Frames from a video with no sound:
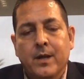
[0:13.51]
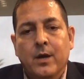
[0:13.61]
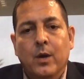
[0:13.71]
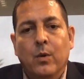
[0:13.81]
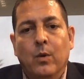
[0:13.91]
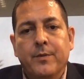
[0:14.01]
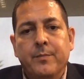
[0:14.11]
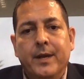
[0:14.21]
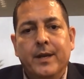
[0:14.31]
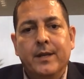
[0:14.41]
One
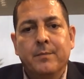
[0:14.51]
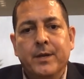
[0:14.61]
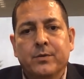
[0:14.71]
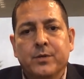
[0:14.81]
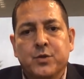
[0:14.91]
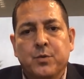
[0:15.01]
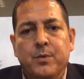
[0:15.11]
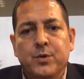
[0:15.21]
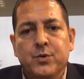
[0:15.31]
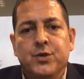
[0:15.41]
being the meal
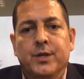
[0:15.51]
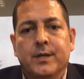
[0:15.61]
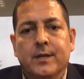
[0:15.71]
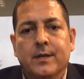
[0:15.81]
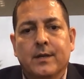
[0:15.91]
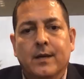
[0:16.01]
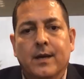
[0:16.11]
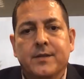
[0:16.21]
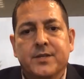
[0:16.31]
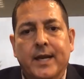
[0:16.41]
distribution,
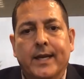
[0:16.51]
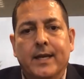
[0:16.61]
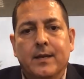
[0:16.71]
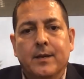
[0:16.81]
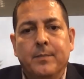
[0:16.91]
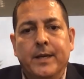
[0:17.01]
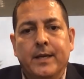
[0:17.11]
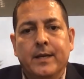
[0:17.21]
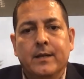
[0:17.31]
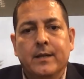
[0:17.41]
uh, the second
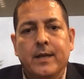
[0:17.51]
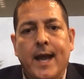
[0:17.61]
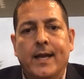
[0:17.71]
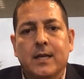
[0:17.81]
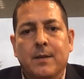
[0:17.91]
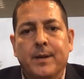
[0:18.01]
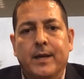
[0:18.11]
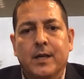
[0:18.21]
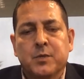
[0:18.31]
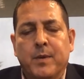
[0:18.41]
being the
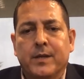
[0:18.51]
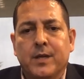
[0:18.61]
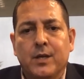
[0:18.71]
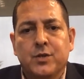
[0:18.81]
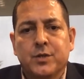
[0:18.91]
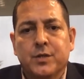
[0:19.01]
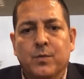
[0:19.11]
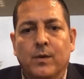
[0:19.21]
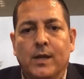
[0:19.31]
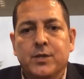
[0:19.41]
academic expectations
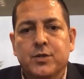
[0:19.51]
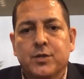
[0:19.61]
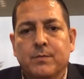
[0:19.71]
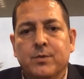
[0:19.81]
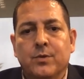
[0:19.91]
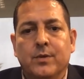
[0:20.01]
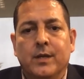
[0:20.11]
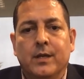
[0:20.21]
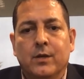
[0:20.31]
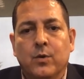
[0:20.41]
in relationship to
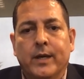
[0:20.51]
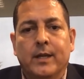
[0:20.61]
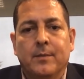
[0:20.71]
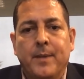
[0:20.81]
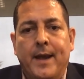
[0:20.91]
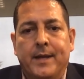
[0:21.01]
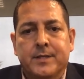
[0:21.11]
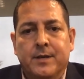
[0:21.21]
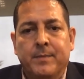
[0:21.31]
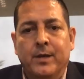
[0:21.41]
the curriculum
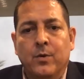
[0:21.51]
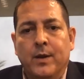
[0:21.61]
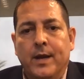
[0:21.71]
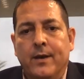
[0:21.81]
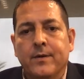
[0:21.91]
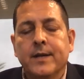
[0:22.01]
packets that have been going out,